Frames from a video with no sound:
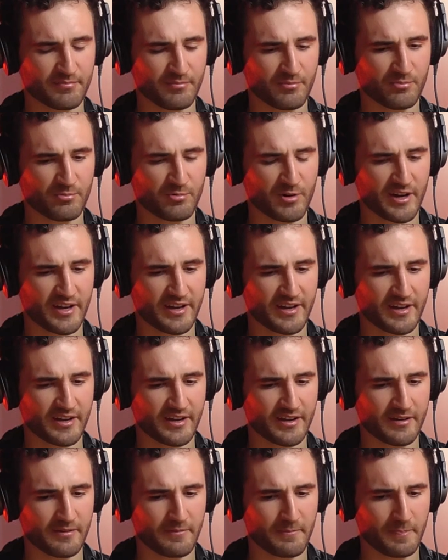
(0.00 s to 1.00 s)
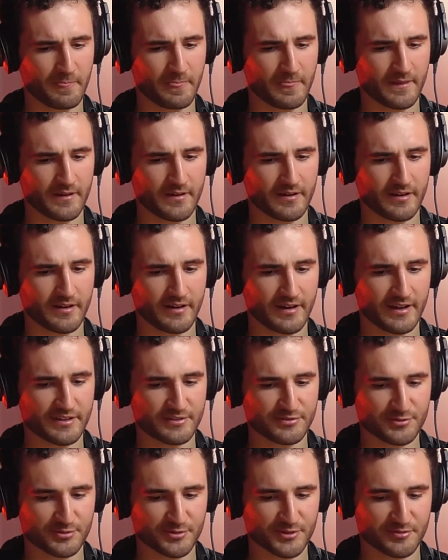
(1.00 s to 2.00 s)
where I
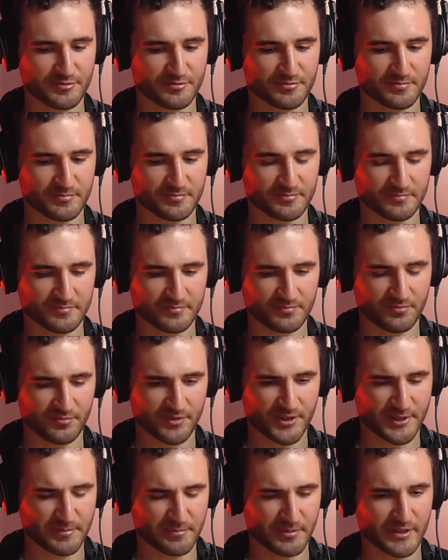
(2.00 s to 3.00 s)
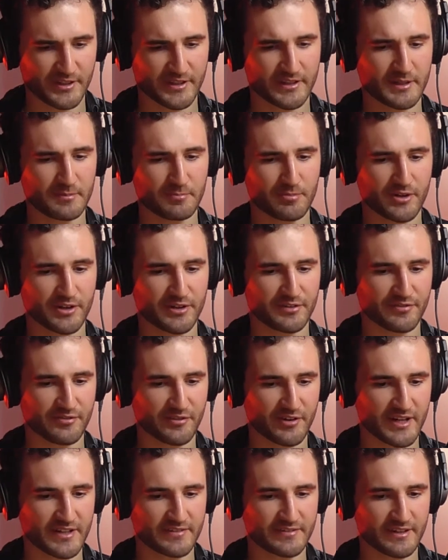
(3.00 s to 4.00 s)
sort of completely broke
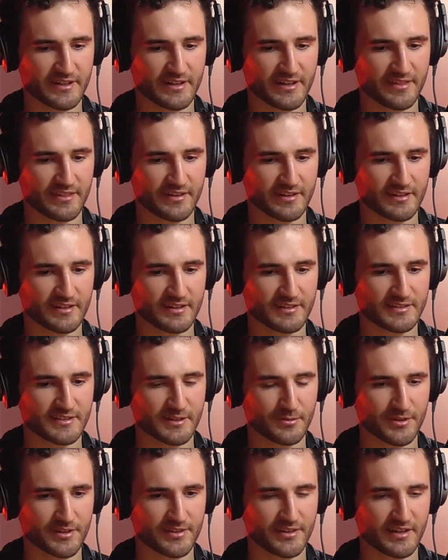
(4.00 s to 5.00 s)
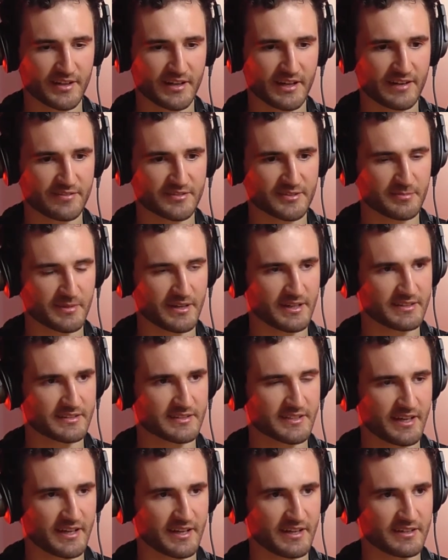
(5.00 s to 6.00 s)
free of it, and I think it is something that I have to
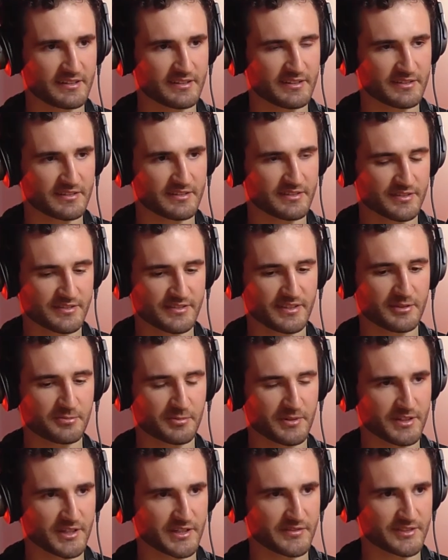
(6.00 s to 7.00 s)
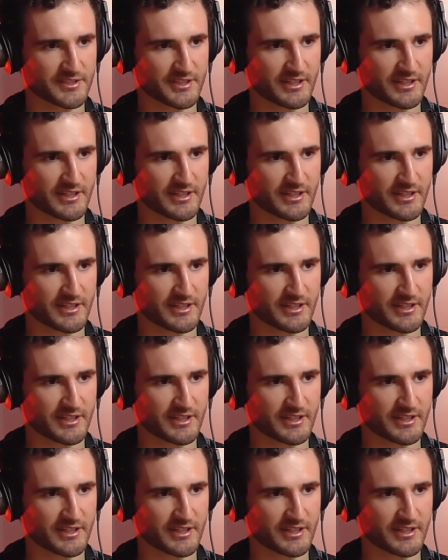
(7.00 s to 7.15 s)
maintain and stick with over